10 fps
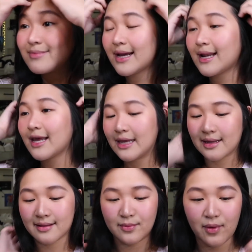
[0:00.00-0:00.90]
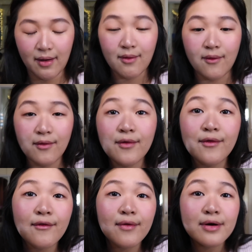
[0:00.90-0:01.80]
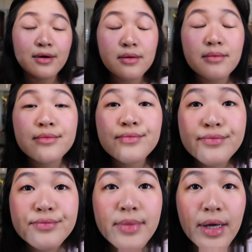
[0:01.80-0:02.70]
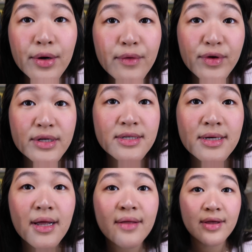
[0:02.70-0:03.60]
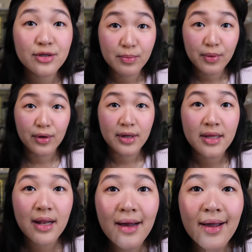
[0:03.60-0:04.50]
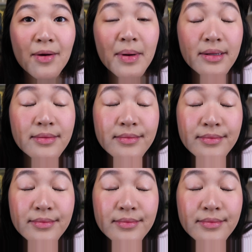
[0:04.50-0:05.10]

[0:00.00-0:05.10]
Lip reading: I like it. Wow. I don't know if you can see it. I think super on talaga ko,